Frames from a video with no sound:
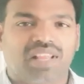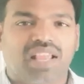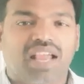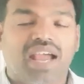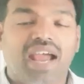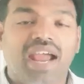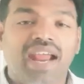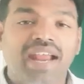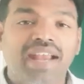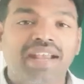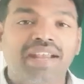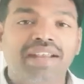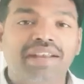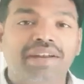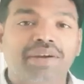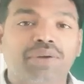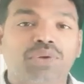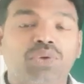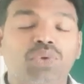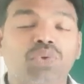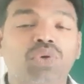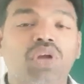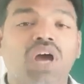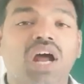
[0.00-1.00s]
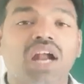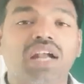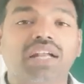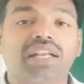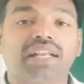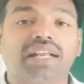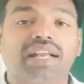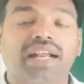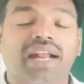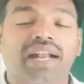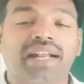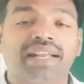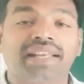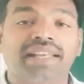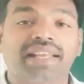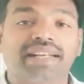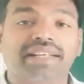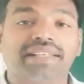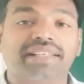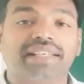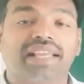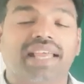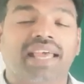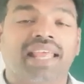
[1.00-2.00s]
and do not
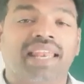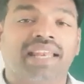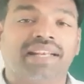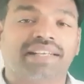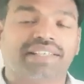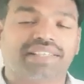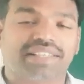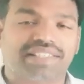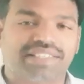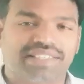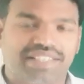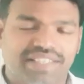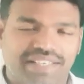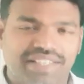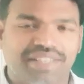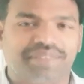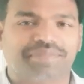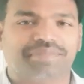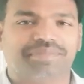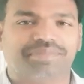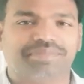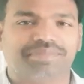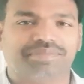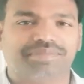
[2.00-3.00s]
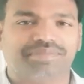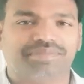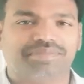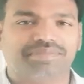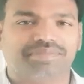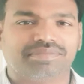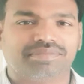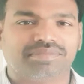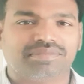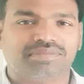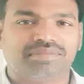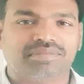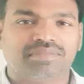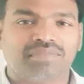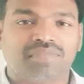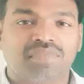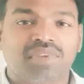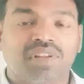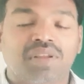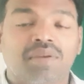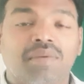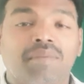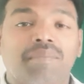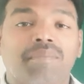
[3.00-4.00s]
conduct electricity.
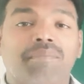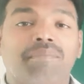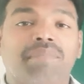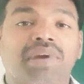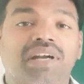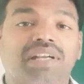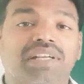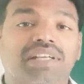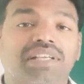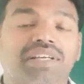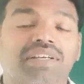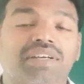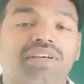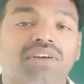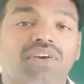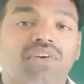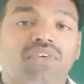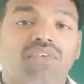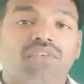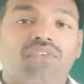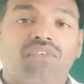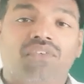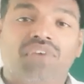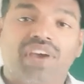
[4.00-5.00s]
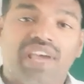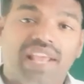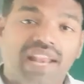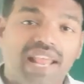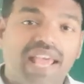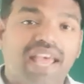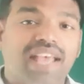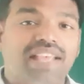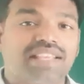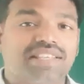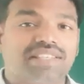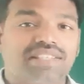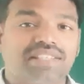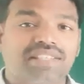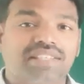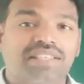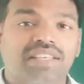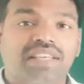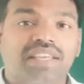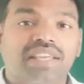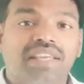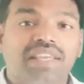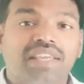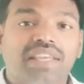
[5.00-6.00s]
But whereas
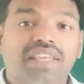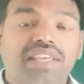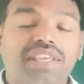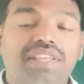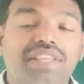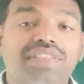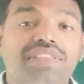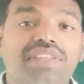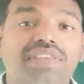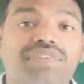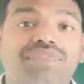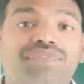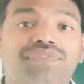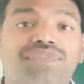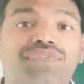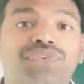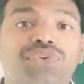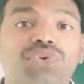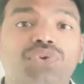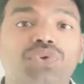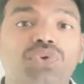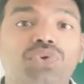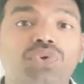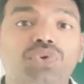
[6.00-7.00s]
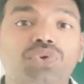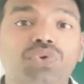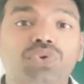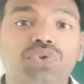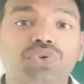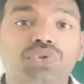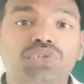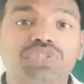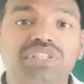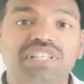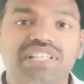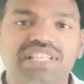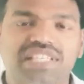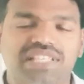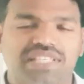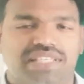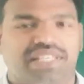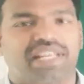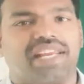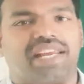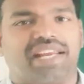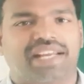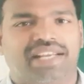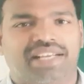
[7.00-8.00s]
in the fused
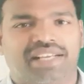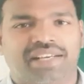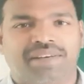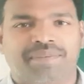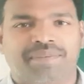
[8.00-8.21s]
state,